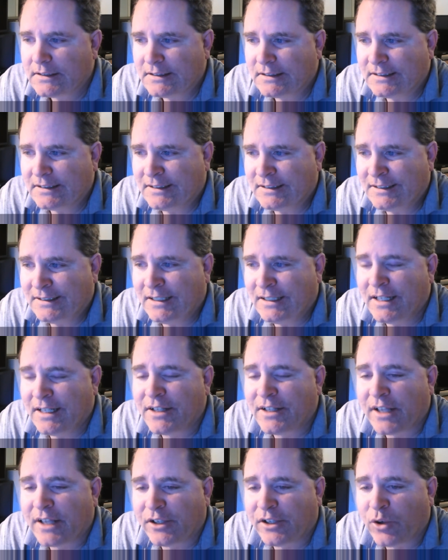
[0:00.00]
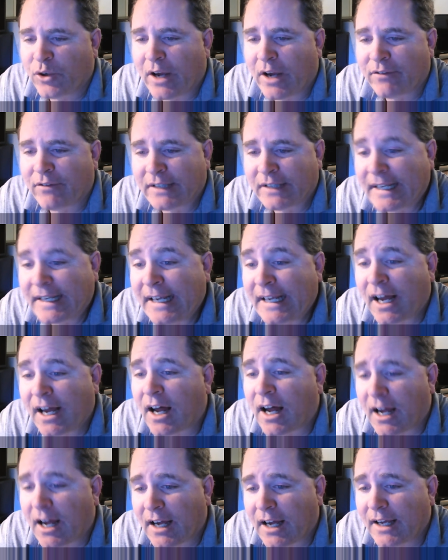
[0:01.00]
and then you have
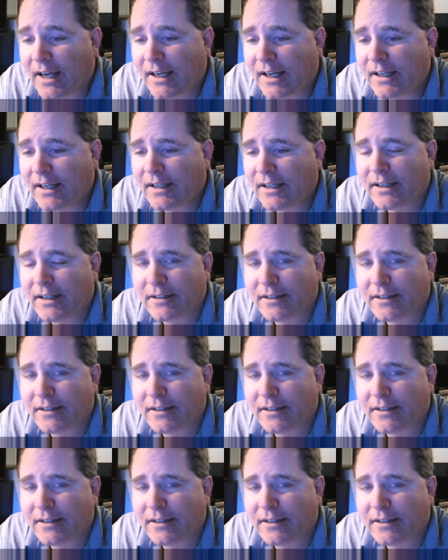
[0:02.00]
Lehi